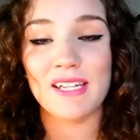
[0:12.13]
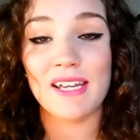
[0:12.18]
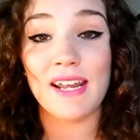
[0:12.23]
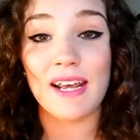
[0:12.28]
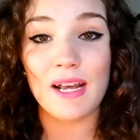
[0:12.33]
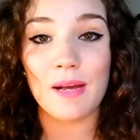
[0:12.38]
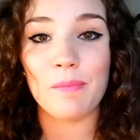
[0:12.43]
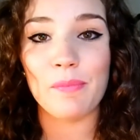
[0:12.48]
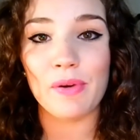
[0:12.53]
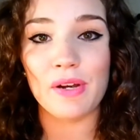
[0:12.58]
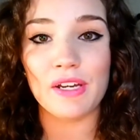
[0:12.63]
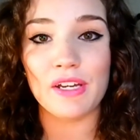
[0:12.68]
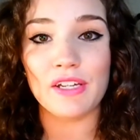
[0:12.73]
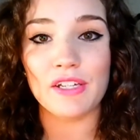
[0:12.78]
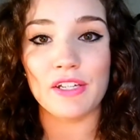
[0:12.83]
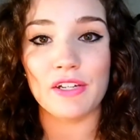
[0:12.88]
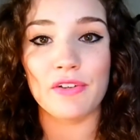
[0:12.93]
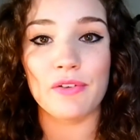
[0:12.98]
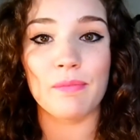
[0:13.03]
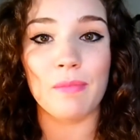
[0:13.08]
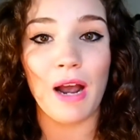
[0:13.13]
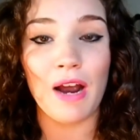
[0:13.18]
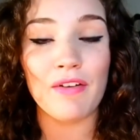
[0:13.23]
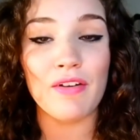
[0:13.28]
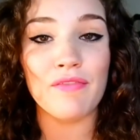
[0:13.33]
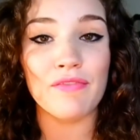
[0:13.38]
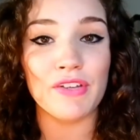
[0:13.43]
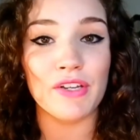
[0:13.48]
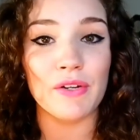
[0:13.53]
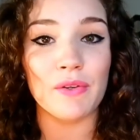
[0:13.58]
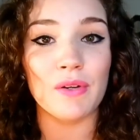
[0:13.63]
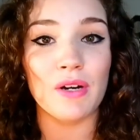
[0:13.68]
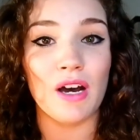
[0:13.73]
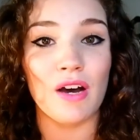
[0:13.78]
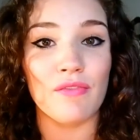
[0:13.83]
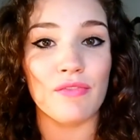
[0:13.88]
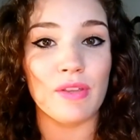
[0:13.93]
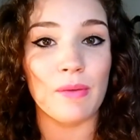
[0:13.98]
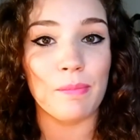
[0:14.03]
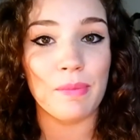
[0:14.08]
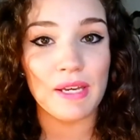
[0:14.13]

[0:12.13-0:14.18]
Today I'm bringing you my review of the